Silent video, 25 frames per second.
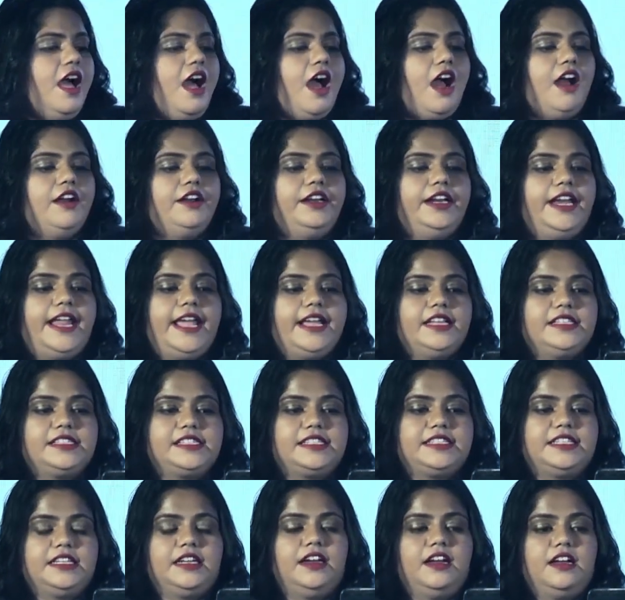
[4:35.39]
Our
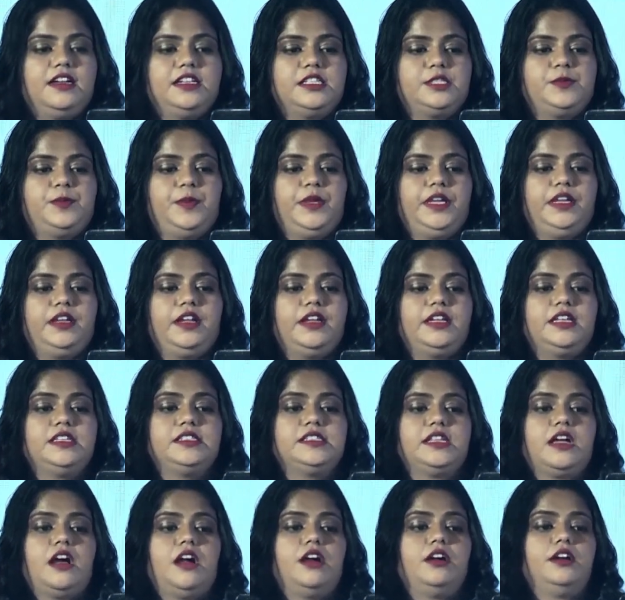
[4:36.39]
next uh, speaker
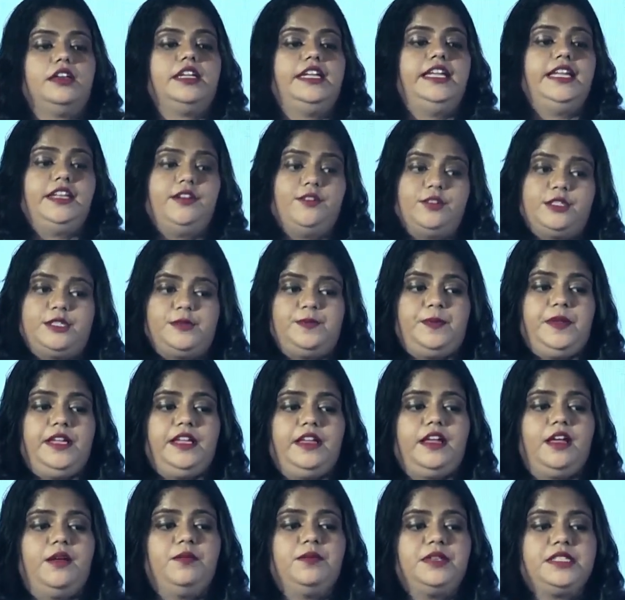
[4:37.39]
is our keynote
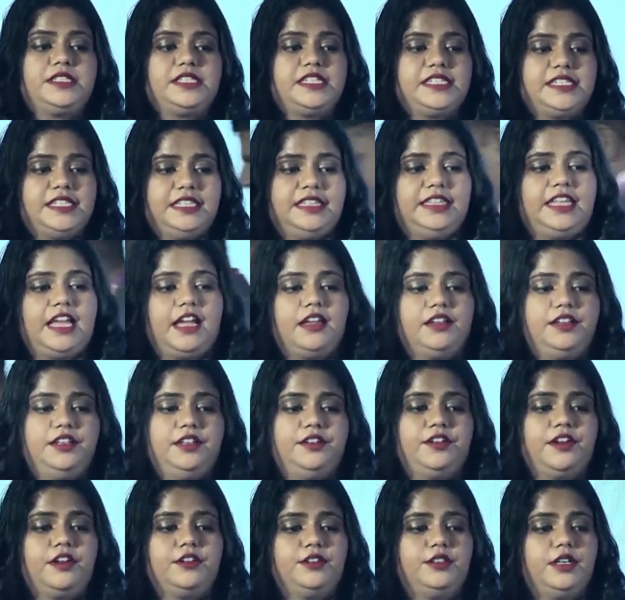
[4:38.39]
speaker, Mr.
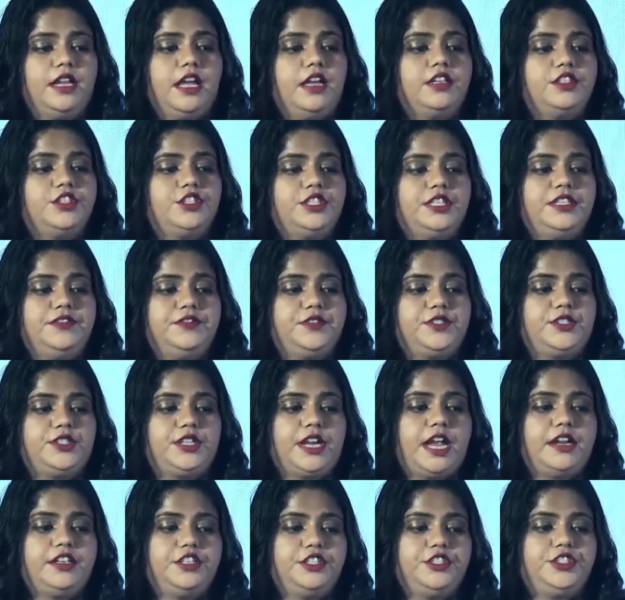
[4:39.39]
Satyaki Raghunath, Chief
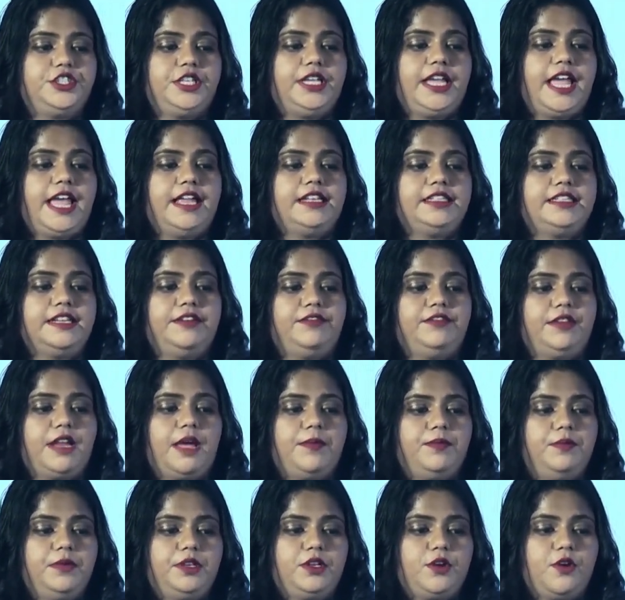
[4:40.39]
Strategy and
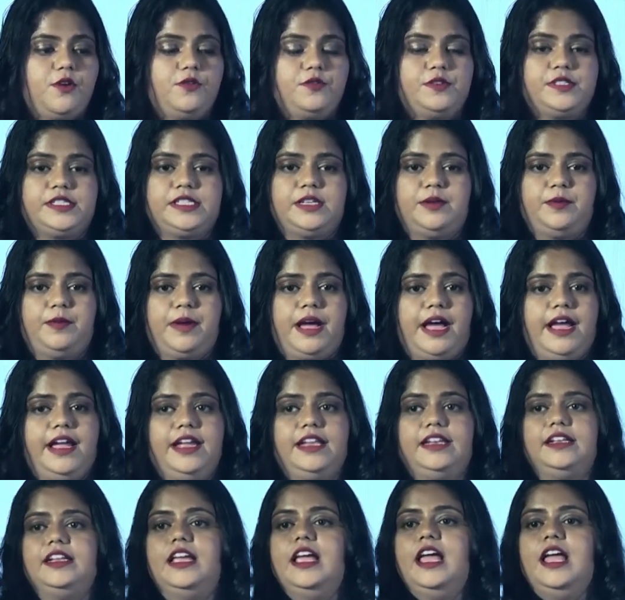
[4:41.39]
Development Officer,
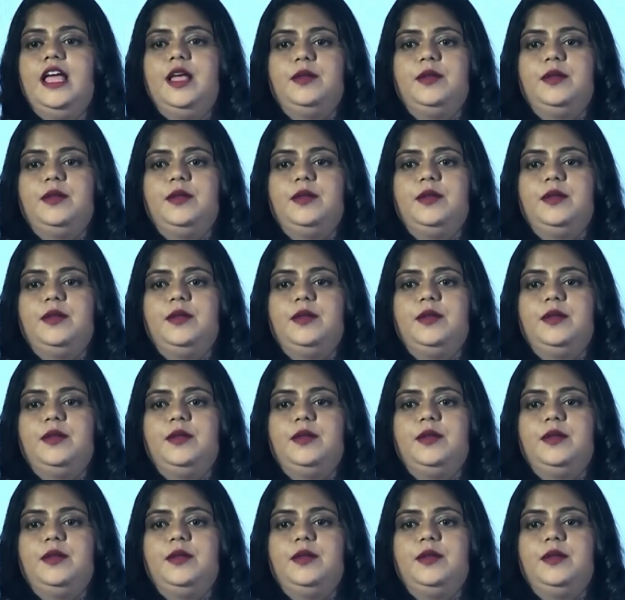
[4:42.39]
BIAL.